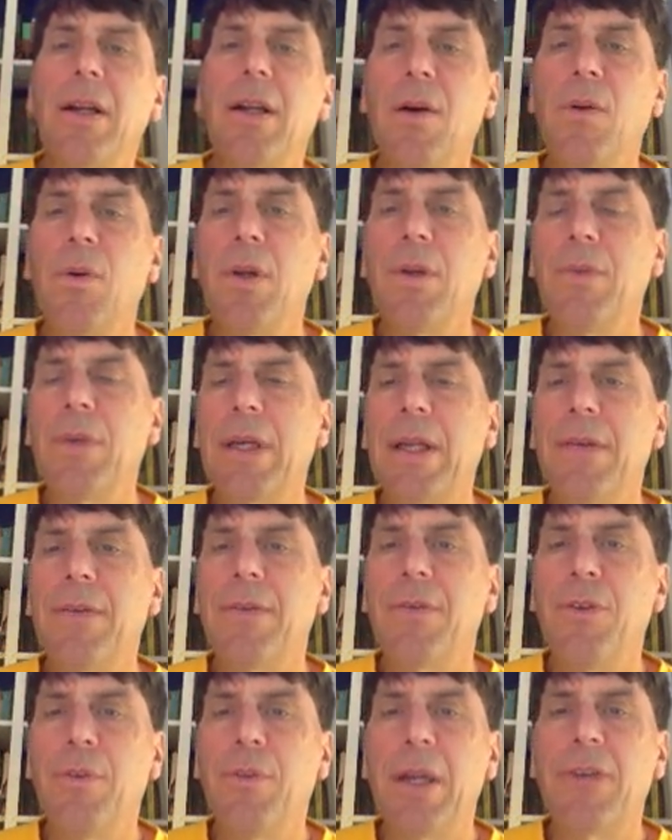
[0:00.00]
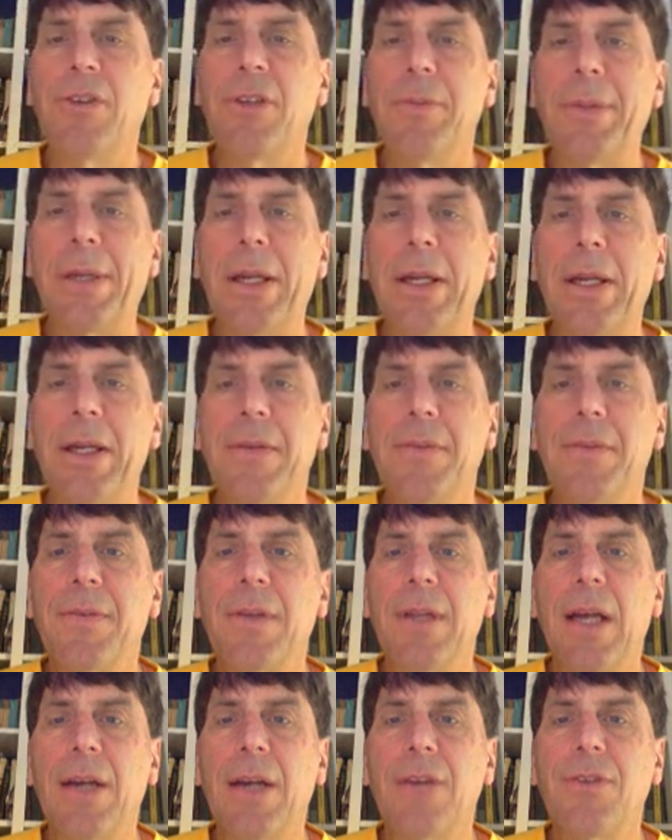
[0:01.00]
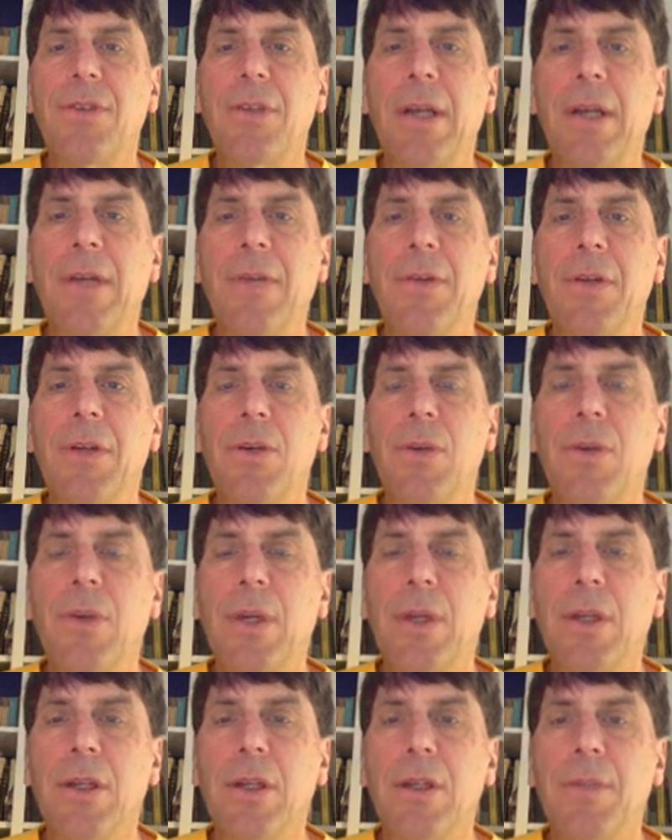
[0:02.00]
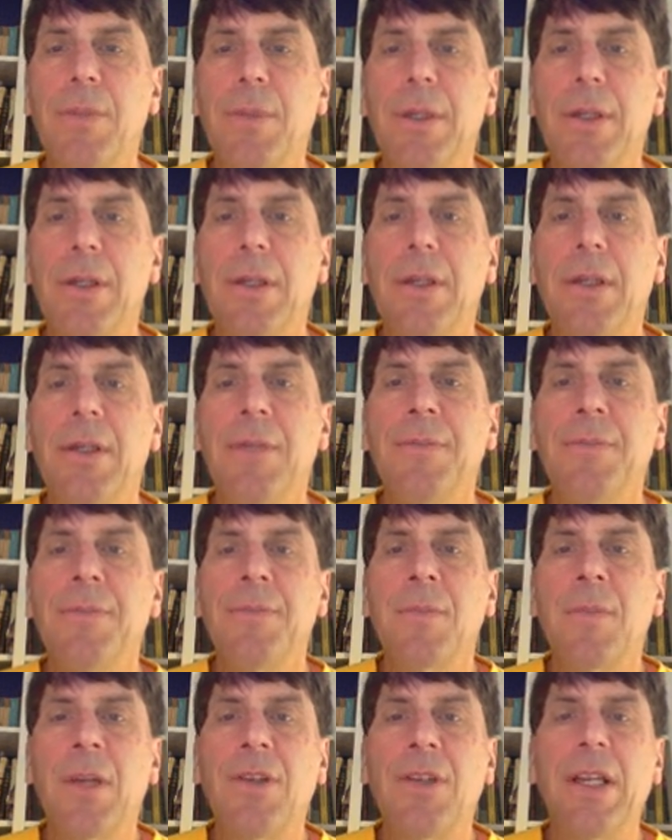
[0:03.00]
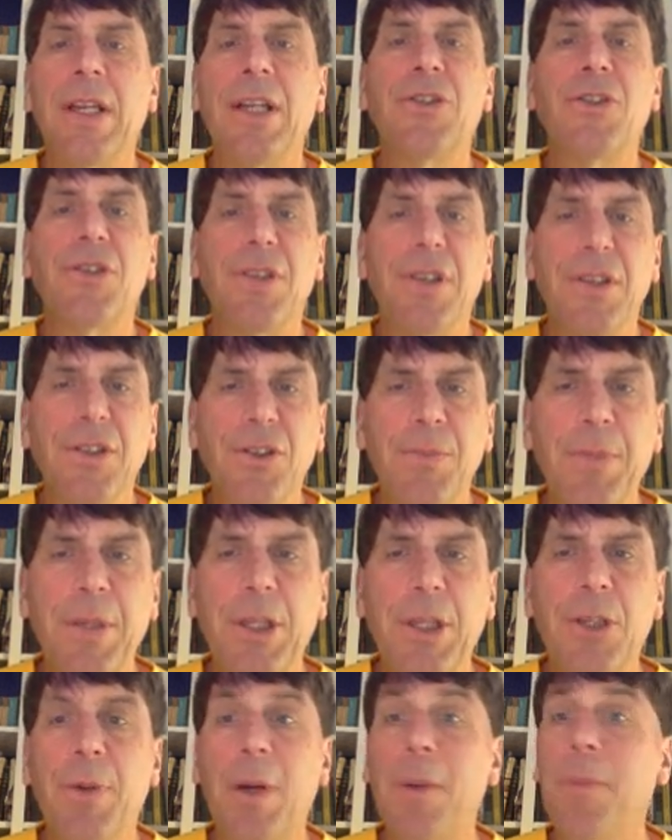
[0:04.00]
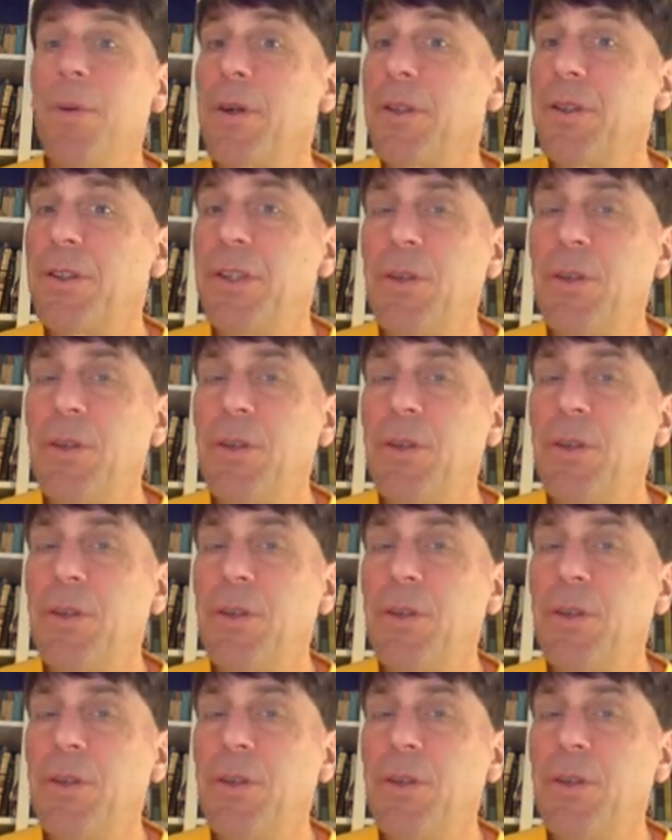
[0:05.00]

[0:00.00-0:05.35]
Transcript: We can have a few minutes at the beginning of class to give it a quick look, but it's an interesting speech by Booker T.